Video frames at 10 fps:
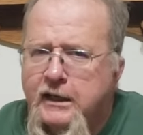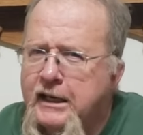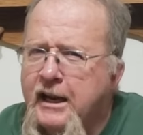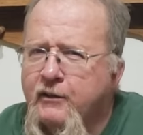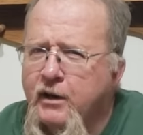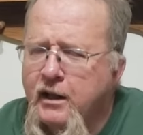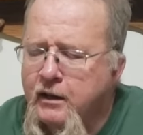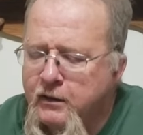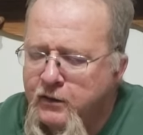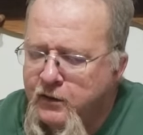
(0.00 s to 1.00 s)
didn't have a lot
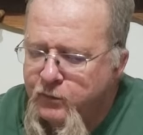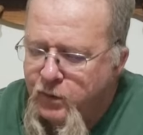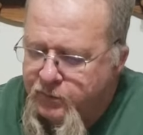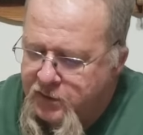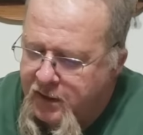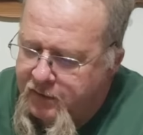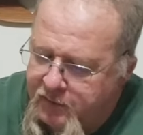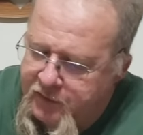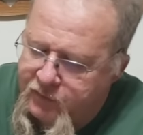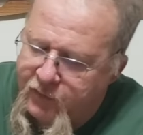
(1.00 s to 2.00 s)
on their
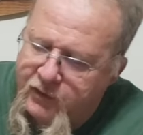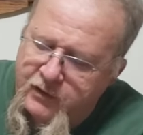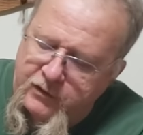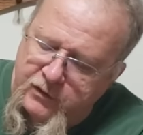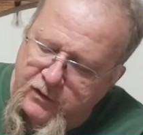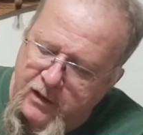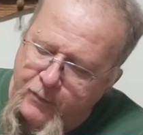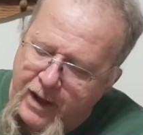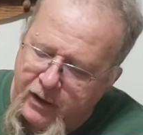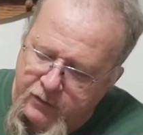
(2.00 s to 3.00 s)
website as far as
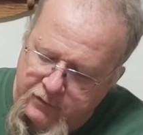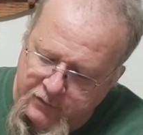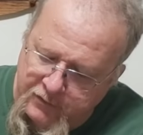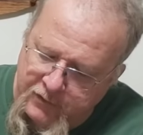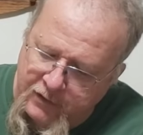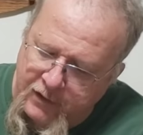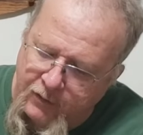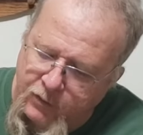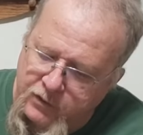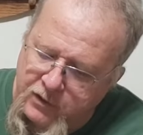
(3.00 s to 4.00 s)
about, like I
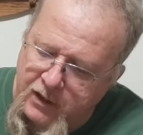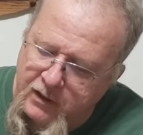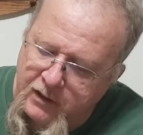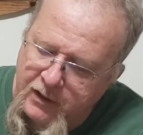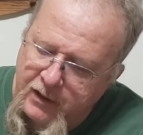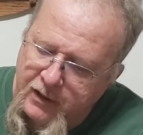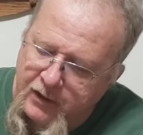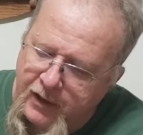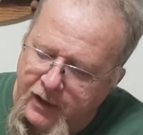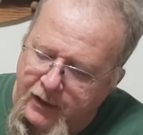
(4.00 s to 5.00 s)
always say,
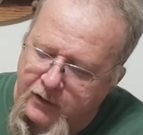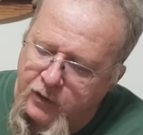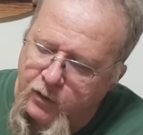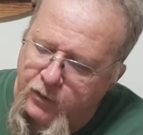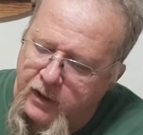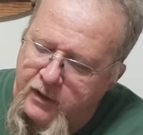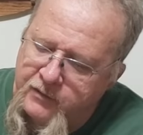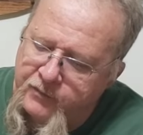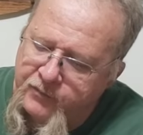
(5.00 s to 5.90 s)
that I like to go read.